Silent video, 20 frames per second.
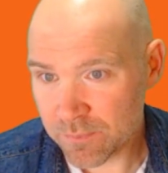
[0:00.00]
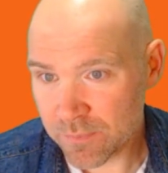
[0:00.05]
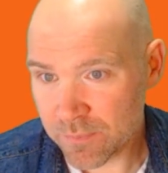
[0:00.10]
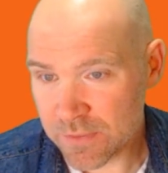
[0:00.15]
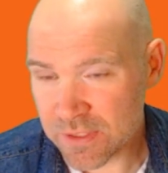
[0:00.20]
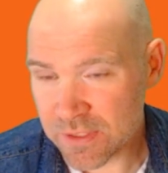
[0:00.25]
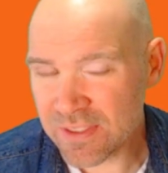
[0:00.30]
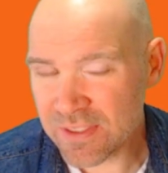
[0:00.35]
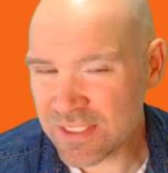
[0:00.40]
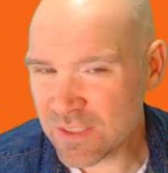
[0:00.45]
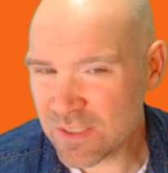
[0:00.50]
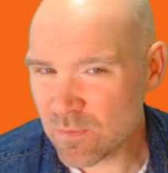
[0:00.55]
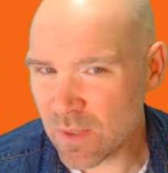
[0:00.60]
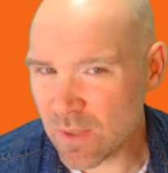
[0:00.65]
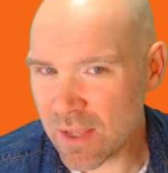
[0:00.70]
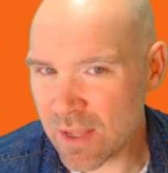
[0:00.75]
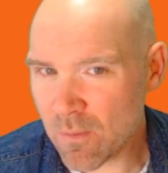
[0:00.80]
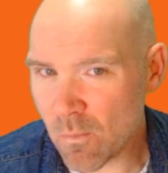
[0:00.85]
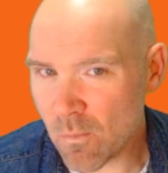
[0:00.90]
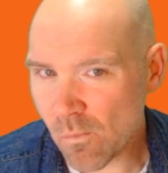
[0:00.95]
so this is
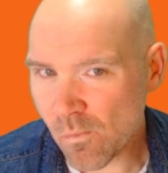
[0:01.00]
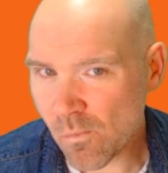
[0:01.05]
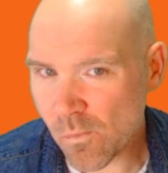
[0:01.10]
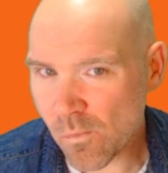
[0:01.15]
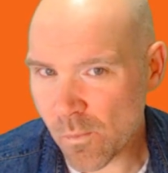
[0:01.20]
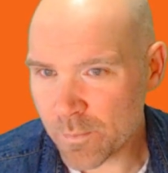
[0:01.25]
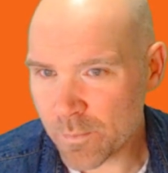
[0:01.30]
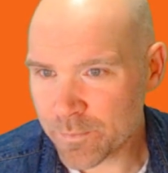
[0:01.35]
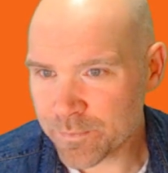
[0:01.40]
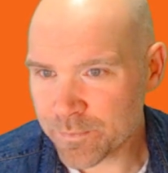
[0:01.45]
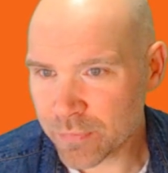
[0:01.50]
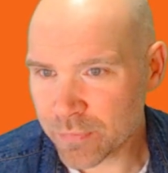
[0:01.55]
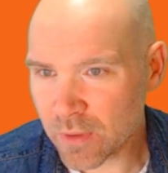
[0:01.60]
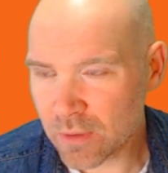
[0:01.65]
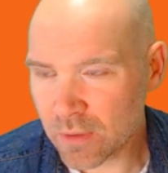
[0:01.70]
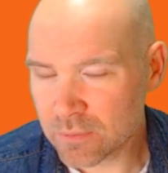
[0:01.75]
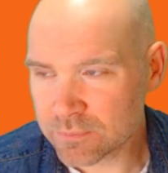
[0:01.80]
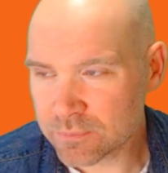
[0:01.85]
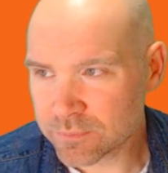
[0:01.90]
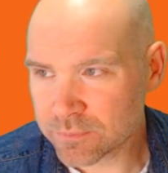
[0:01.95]
where
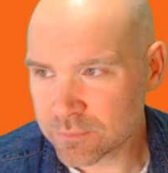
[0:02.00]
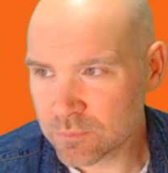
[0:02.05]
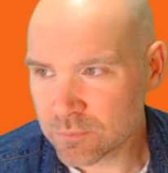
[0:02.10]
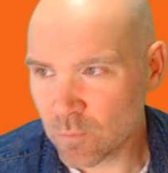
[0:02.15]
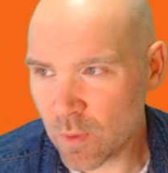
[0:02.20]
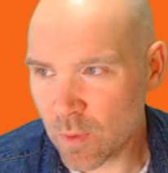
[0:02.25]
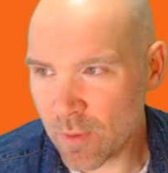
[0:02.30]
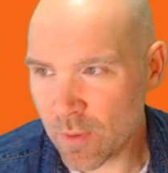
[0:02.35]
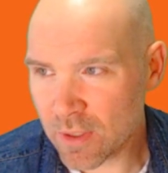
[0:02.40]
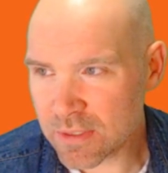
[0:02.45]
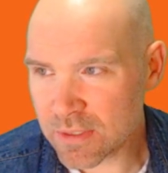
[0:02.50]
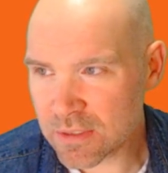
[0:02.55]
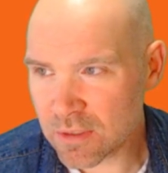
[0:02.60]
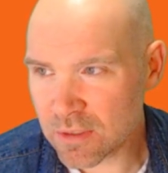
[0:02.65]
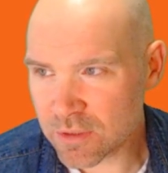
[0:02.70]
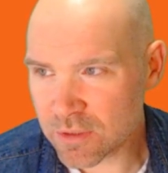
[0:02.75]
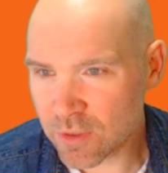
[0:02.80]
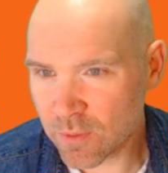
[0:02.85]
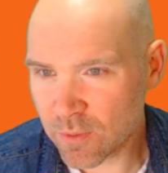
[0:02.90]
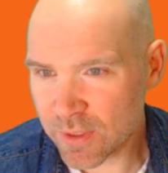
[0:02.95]
we might
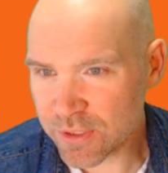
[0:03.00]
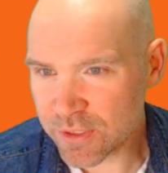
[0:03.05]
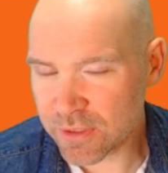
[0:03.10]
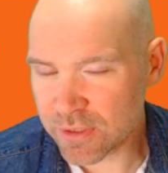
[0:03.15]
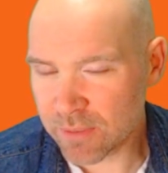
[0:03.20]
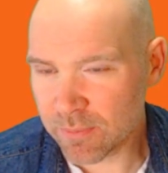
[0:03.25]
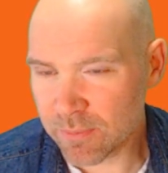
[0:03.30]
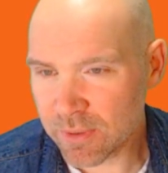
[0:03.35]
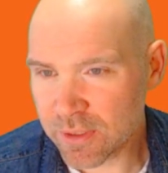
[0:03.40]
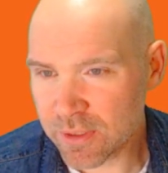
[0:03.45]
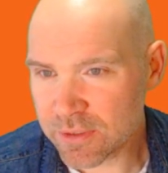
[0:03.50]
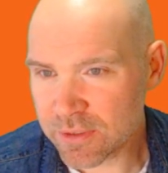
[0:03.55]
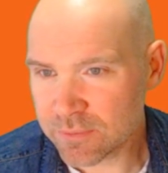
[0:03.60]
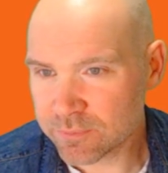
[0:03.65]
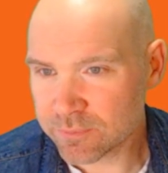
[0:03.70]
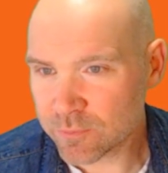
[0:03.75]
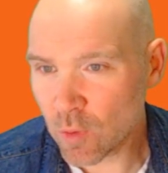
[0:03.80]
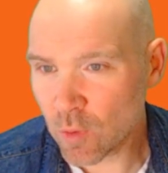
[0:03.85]
start to question it because